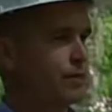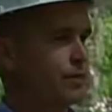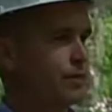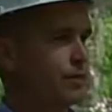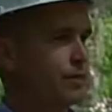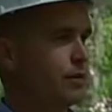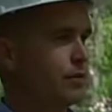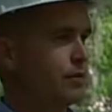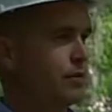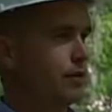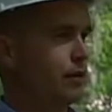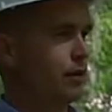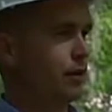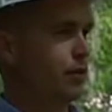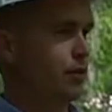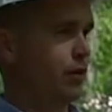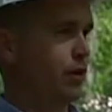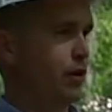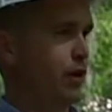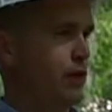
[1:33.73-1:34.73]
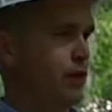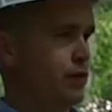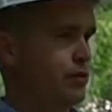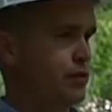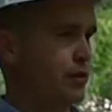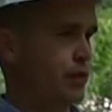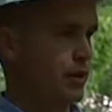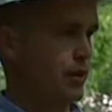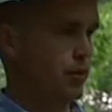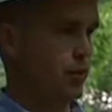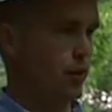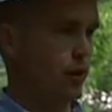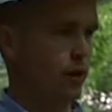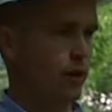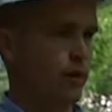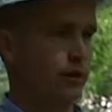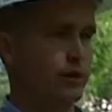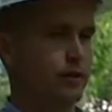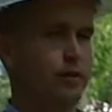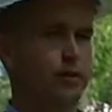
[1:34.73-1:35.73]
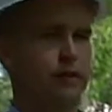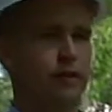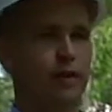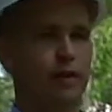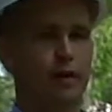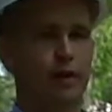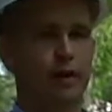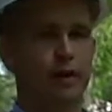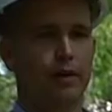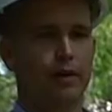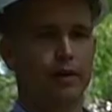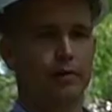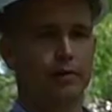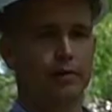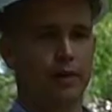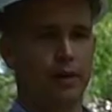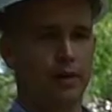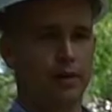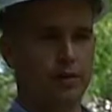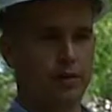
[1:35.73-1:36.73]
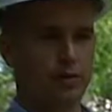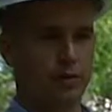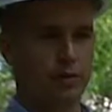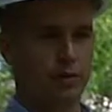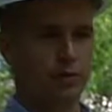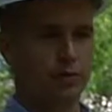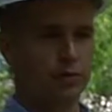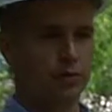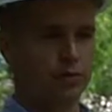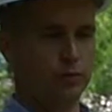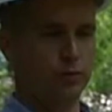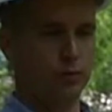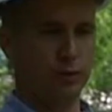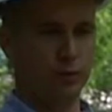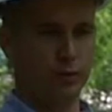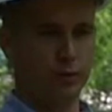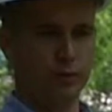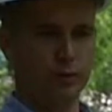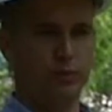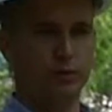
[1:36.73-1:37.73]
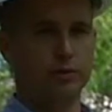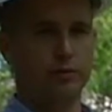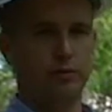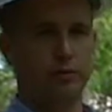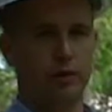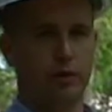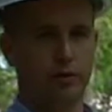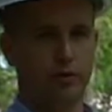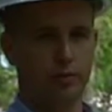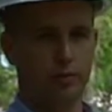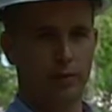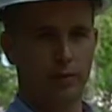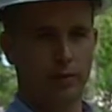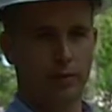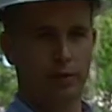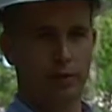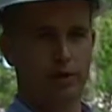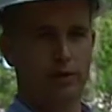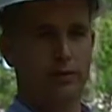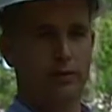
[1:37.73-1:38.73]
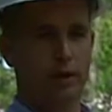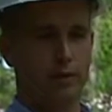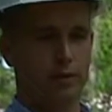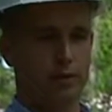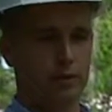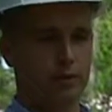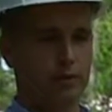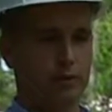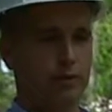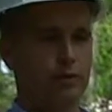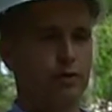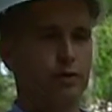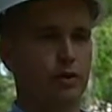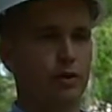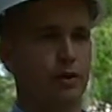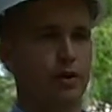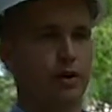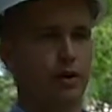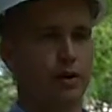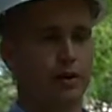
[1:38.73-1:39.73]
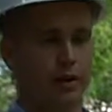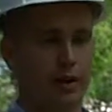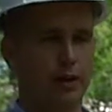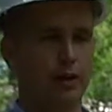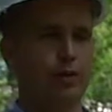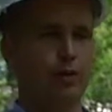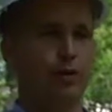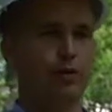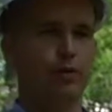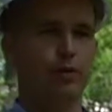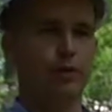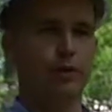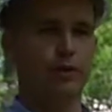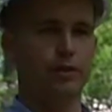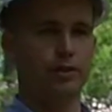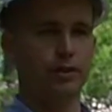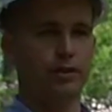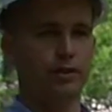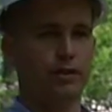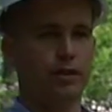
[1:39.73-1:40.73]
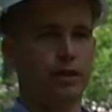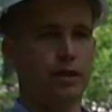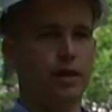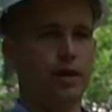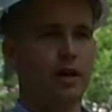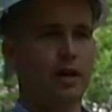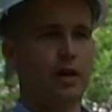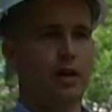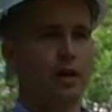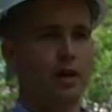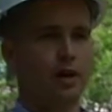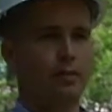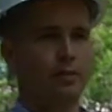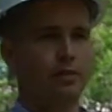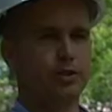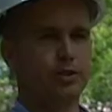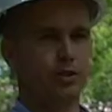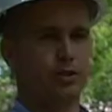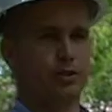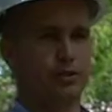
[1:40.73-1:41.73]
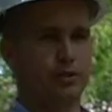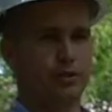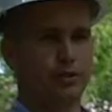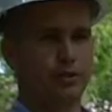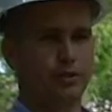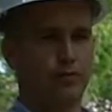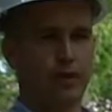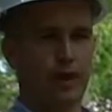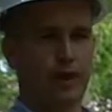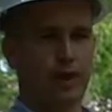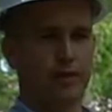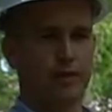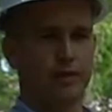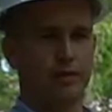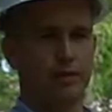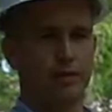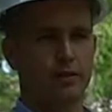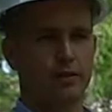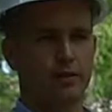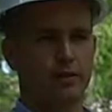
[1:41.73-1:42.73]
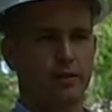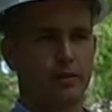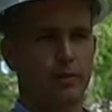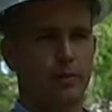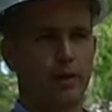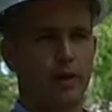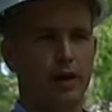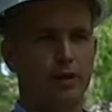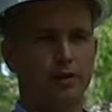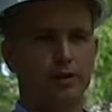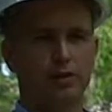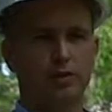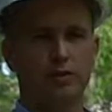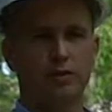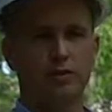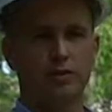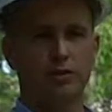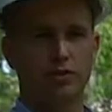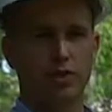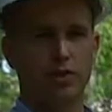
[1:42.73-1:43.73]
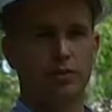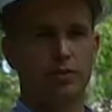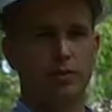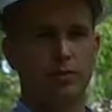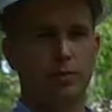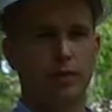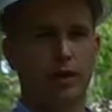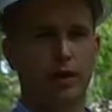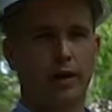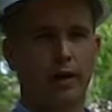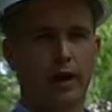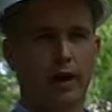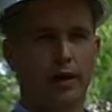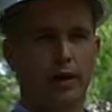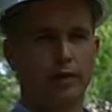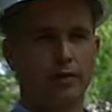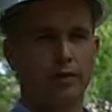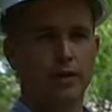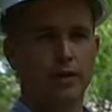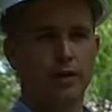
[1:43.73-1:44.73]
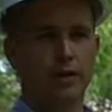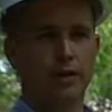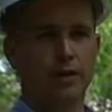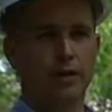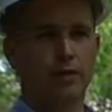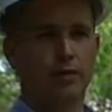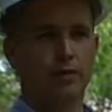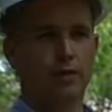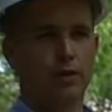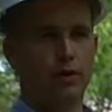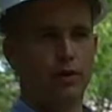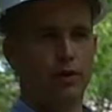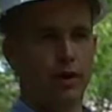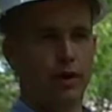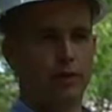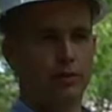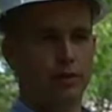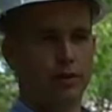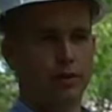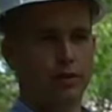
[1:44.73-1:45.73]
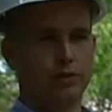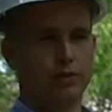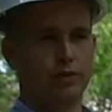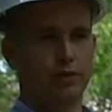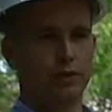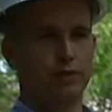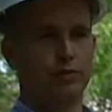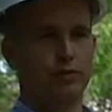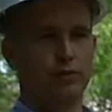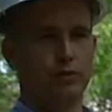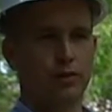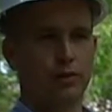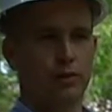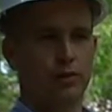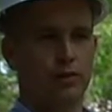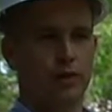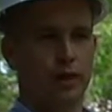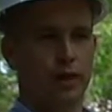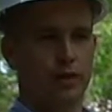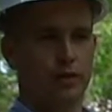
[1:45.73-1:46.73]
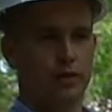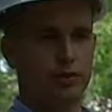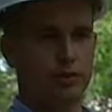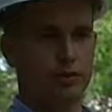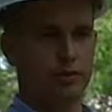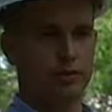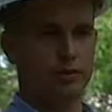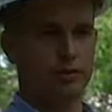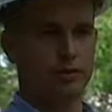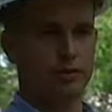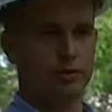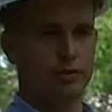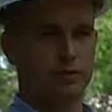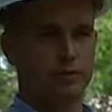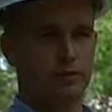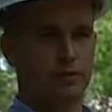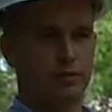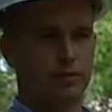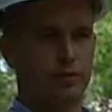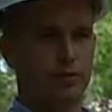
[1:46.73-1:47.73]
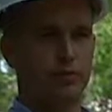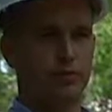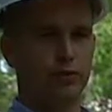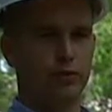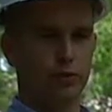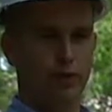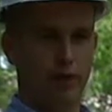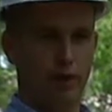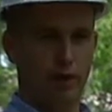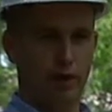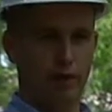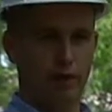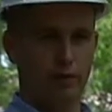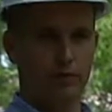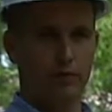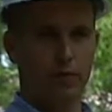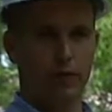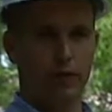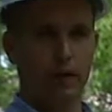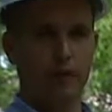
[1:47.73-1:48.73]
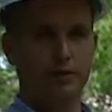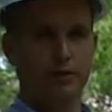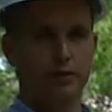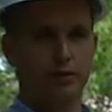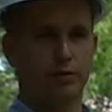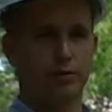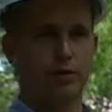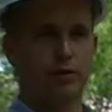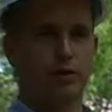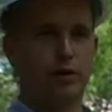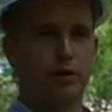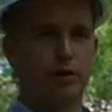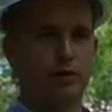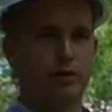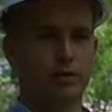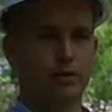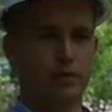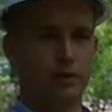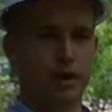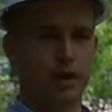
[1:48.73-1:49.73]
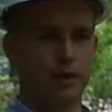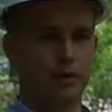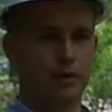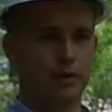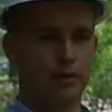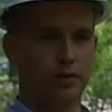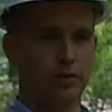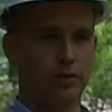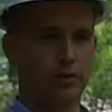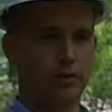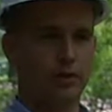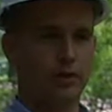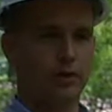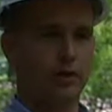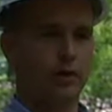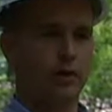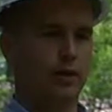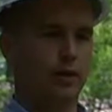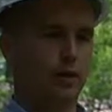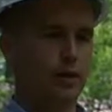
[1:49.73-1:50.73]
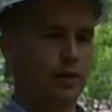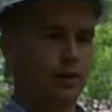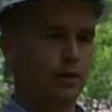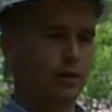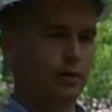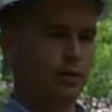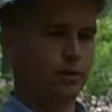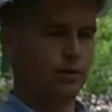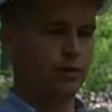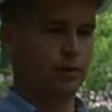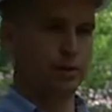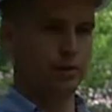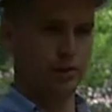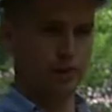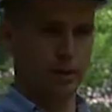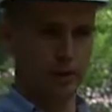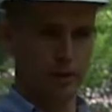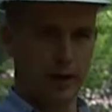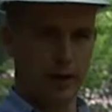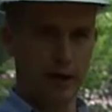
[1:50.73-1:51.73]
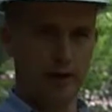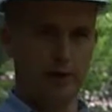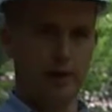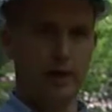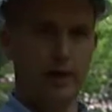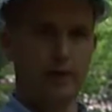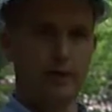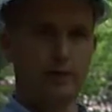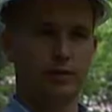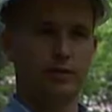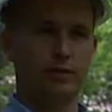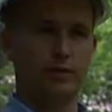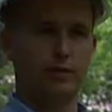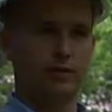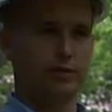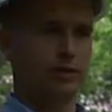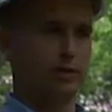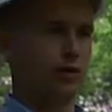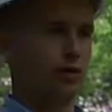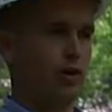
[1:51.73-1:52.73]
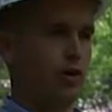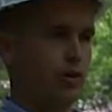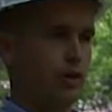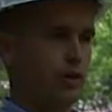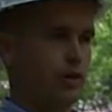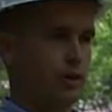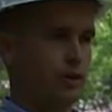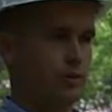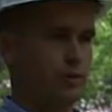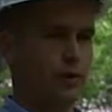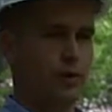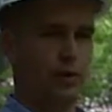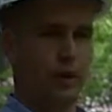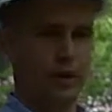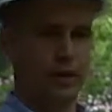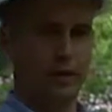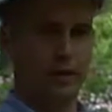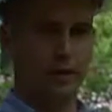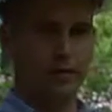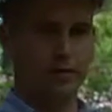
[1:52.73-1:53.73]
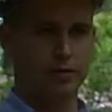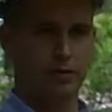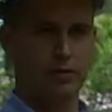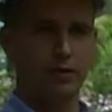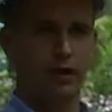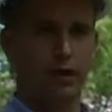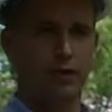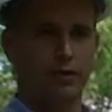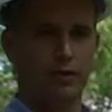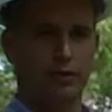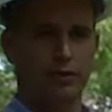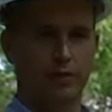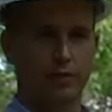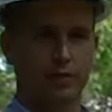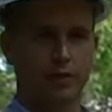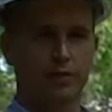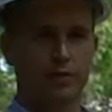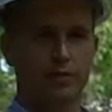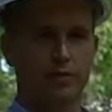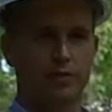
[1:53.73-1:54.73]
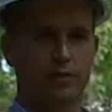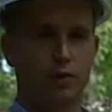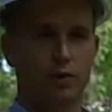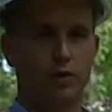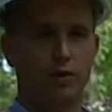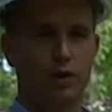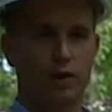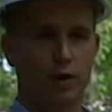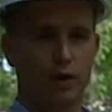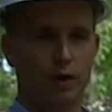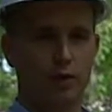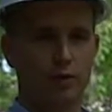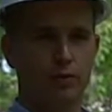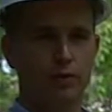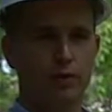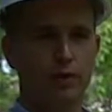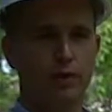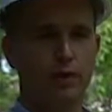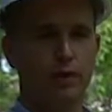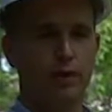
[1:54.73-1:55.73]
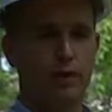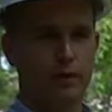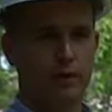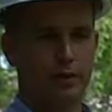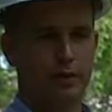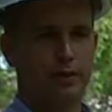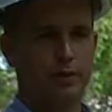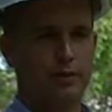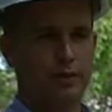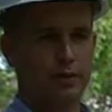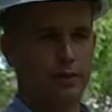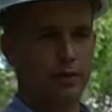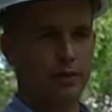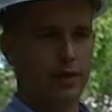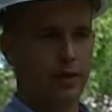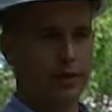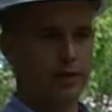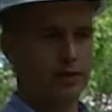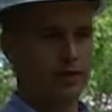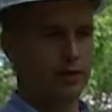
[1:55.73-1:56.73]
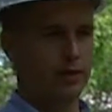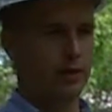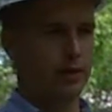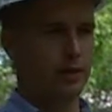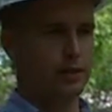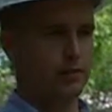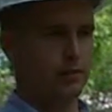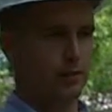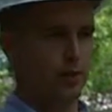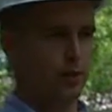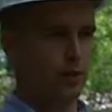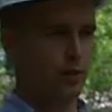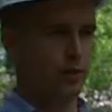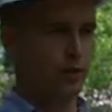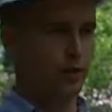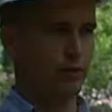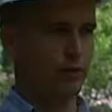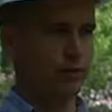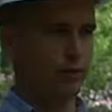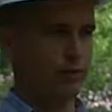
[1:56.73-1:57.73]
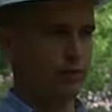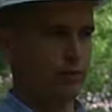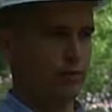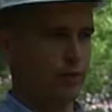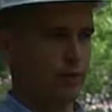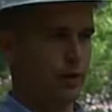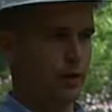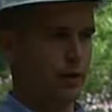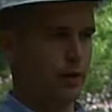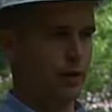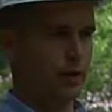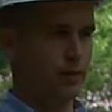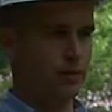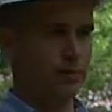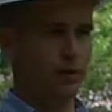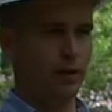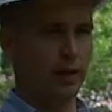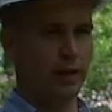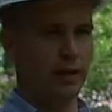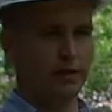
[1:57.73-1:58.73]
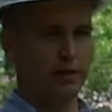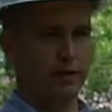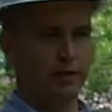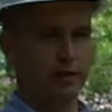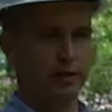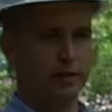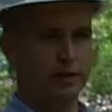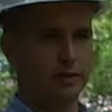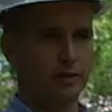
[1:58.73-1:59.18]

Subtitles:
so doing a lot of steam work, a lot of new roads, a new bridge, several concrete bridges. But just the fact that the project is so spread out, we don't have a good central location to view all of that, so it's hard to monitor the subcontractors. It's just hard to keep your hands on everything that's going on. So that's been one of the complexities.